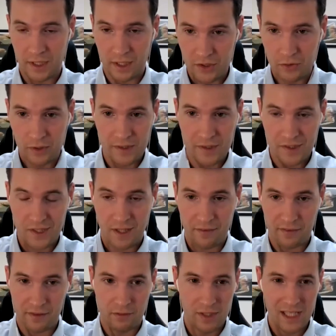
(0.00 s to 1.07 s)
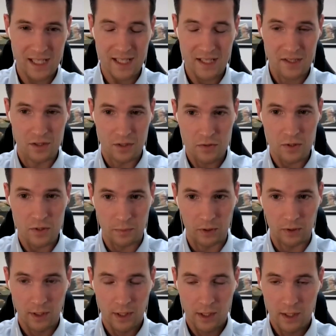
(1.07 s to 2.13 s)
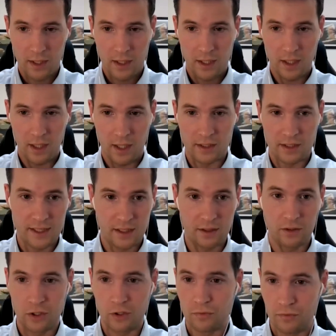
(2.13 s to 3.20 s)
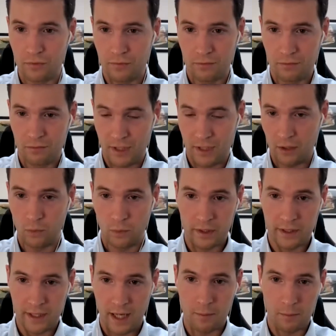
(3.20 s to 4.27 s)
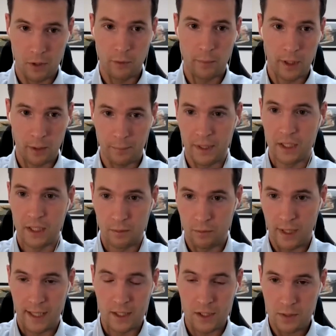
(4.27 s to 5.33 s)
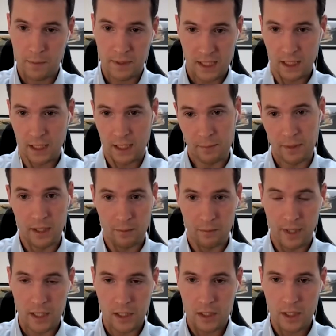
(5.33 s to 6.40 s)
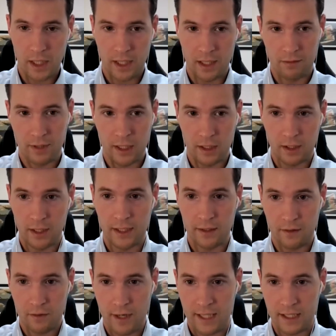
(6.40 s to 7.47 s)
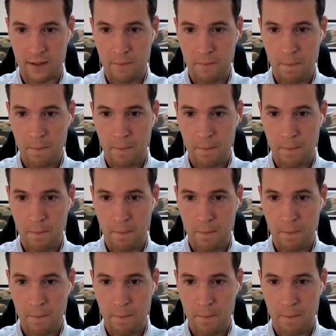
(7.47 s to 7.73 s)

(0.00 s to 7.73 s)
like it's all this stuff that really isn't usable until you've dealt with that mobile medium range, particularly medium range radar guided threat.